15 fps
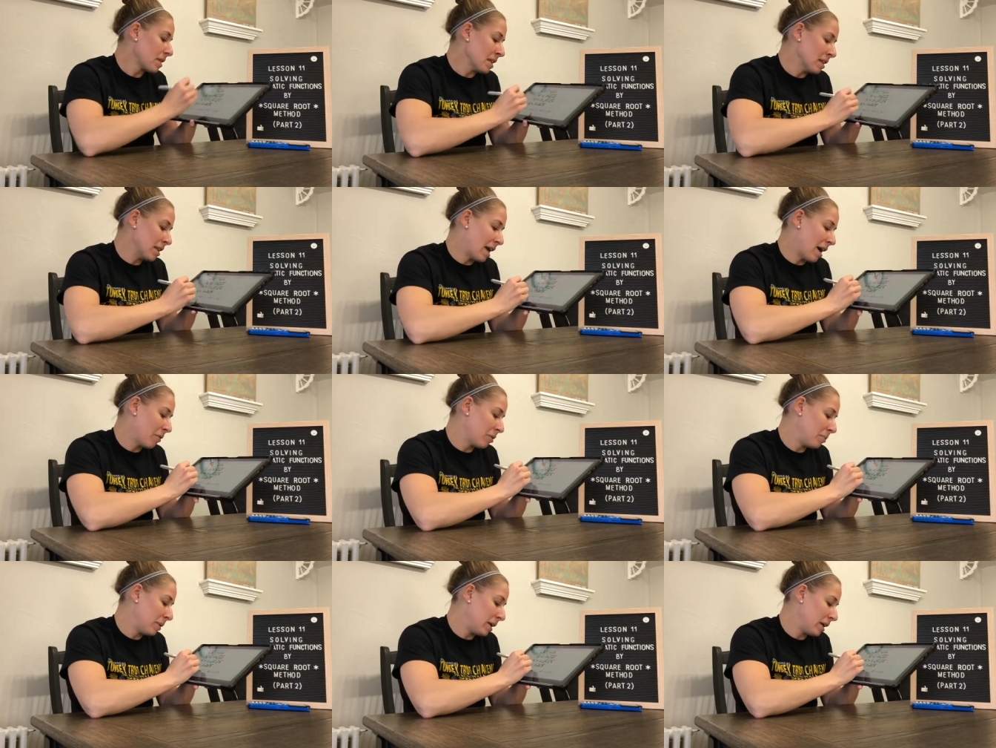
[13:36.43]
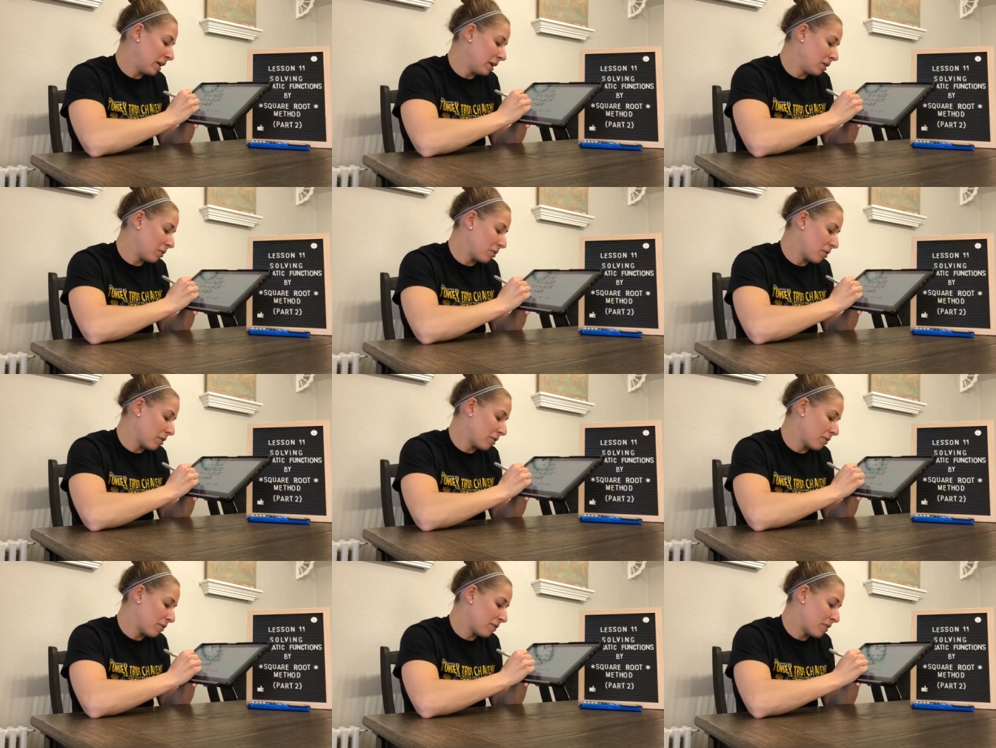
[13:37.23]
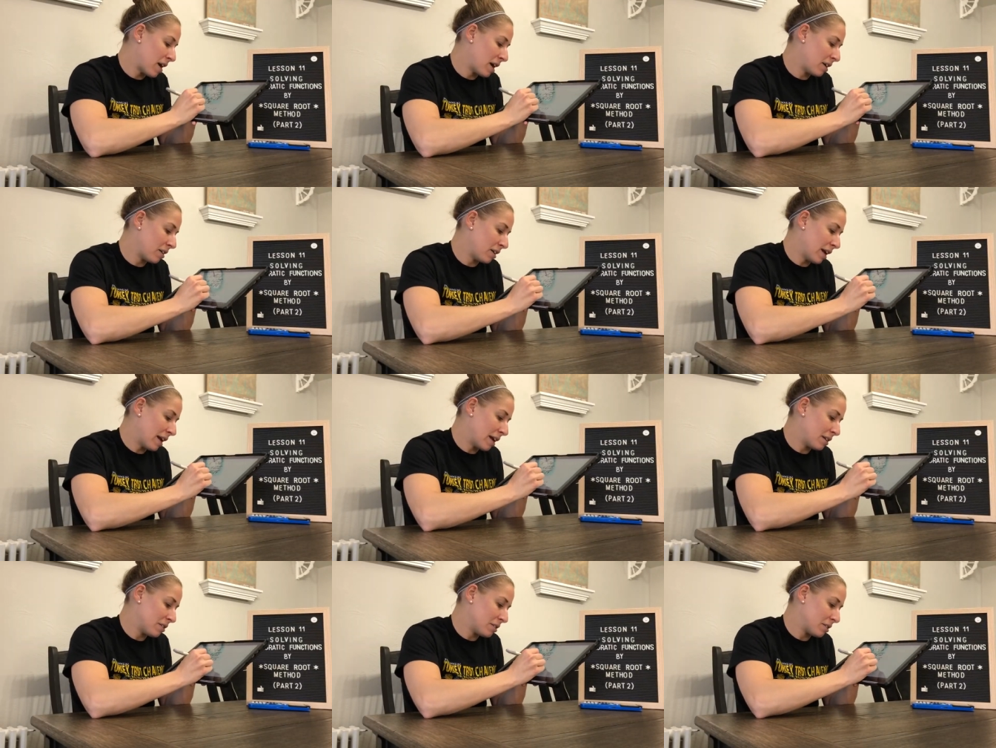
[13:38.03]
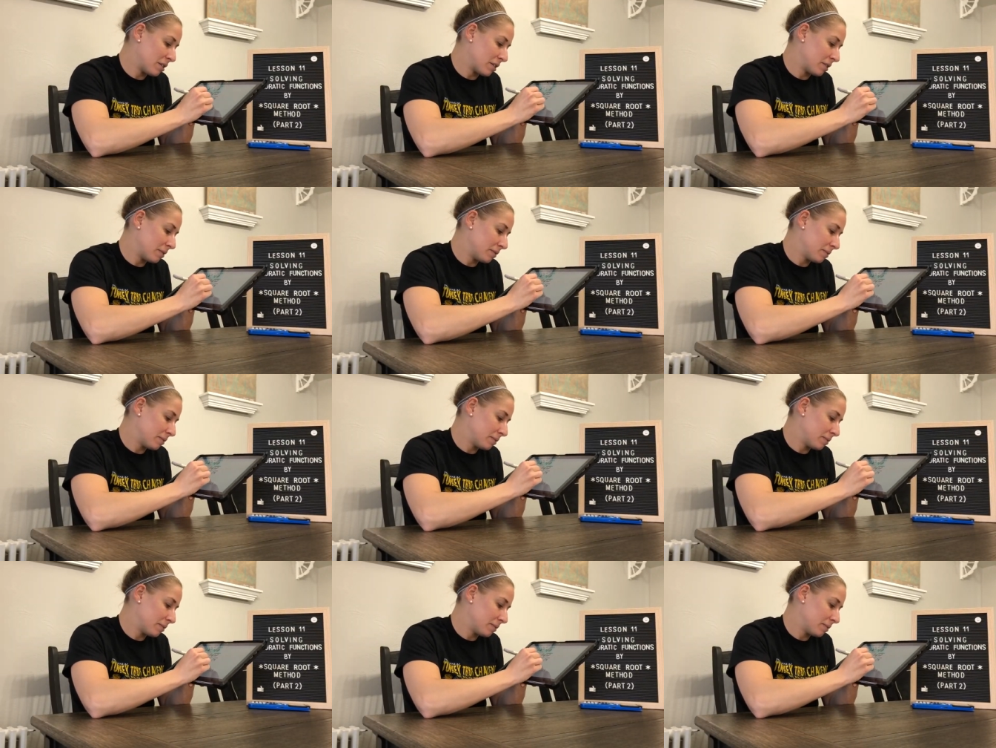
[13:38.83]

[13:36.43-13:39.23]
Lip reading: That would be your final answer.